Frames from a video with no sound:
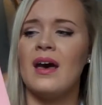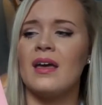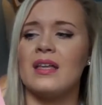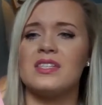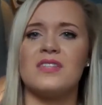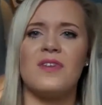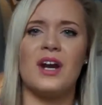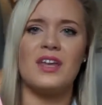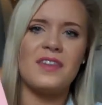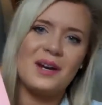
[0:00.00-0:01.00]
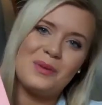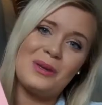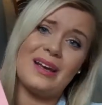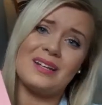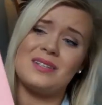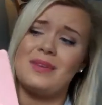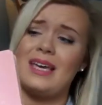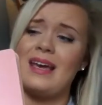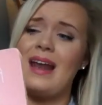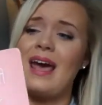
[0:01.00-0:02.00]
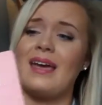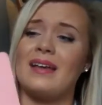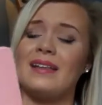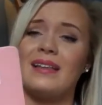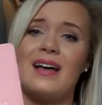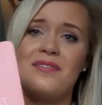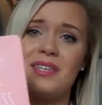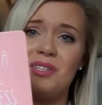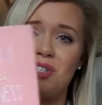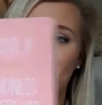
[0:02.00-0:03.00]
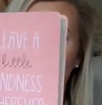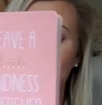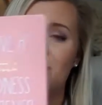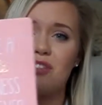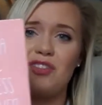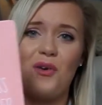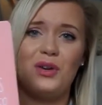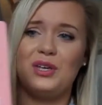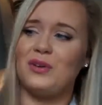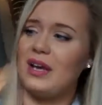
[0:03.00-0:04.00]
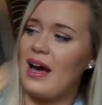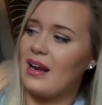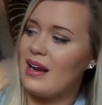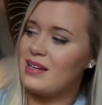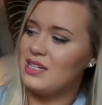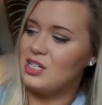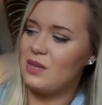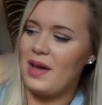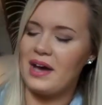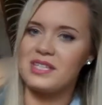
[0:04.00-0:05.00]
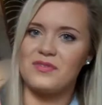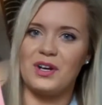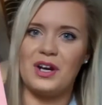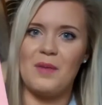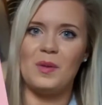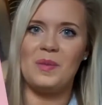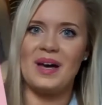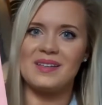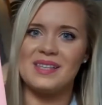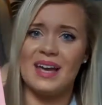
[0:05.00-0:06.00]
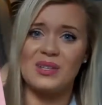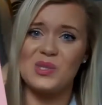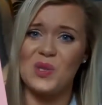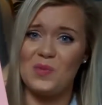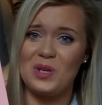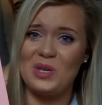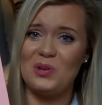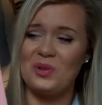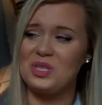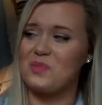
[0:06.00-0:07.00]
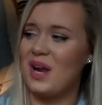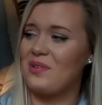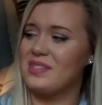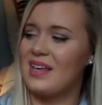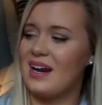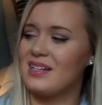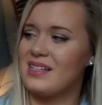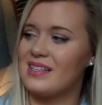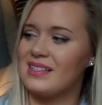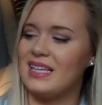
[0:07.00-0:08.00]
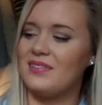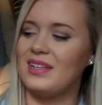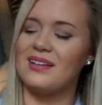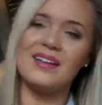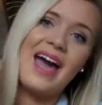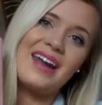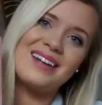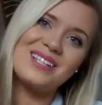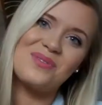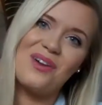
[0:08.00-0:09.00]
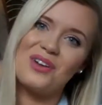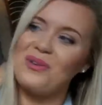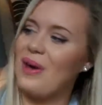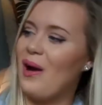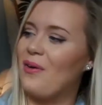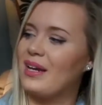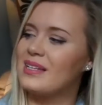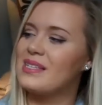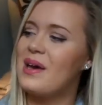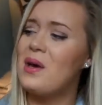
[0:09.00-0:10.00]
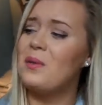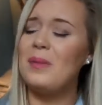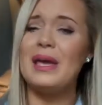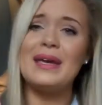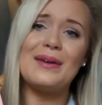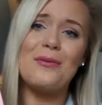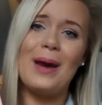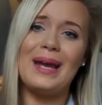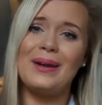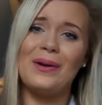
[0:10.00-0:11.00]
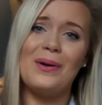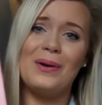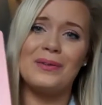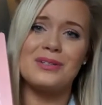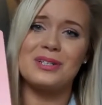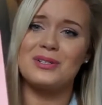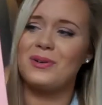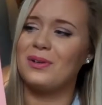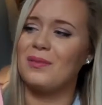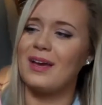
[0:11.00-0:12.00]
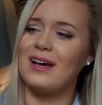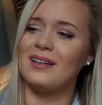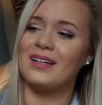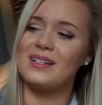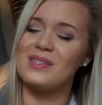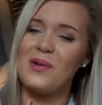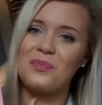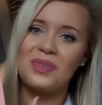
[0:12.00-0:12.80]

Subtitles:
It's just very therapeutic to me, and I love this journal. It's so cute. I got it at TJ Maxx for a couple bucks. They had so many cute ones when I was there. It says, "Leave a little kindness wherever you go," and it's pink and white and gold, which are totally my colors, so